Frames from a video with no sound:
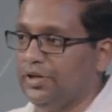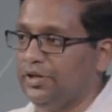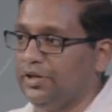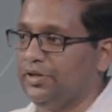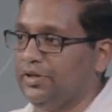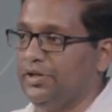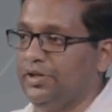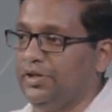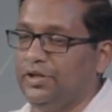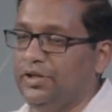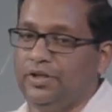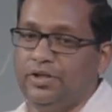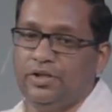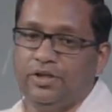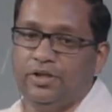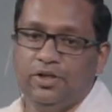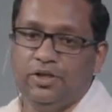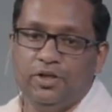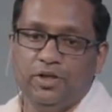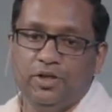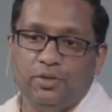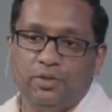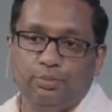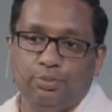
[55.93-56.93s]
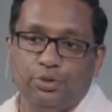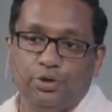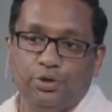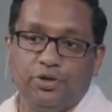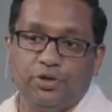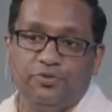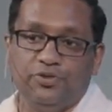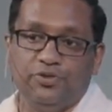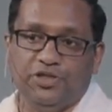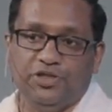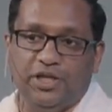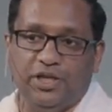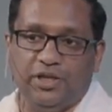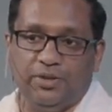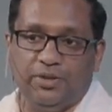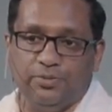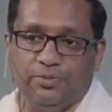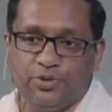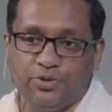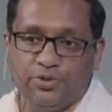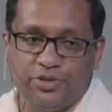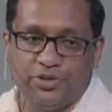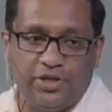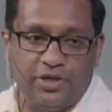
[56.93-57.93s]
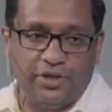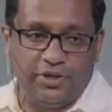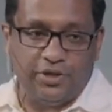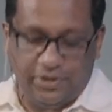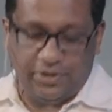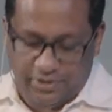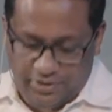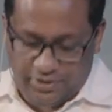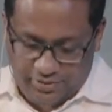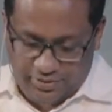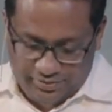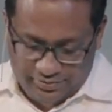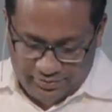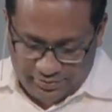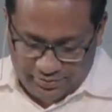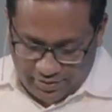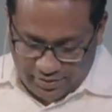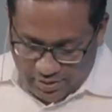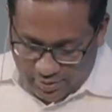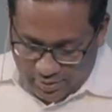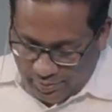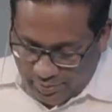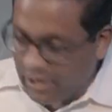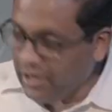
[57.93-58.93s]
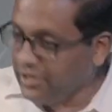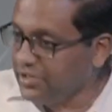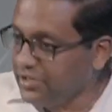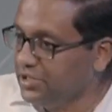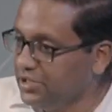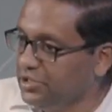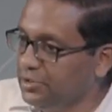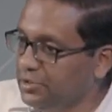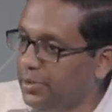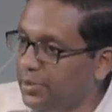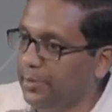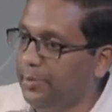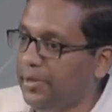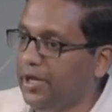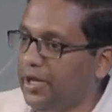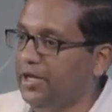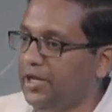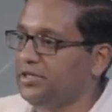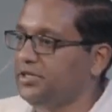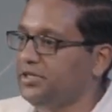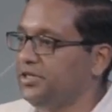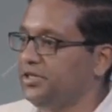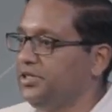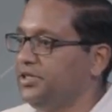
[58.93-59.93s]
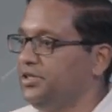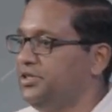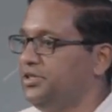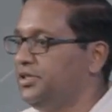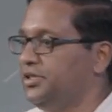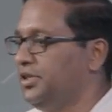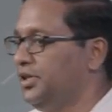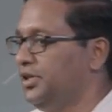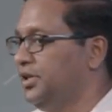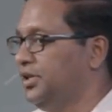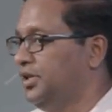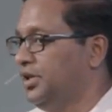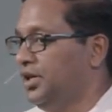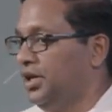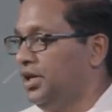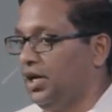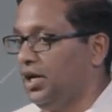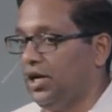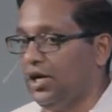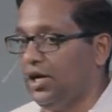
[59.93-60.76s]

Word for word: book of James, studying passage by passage um, just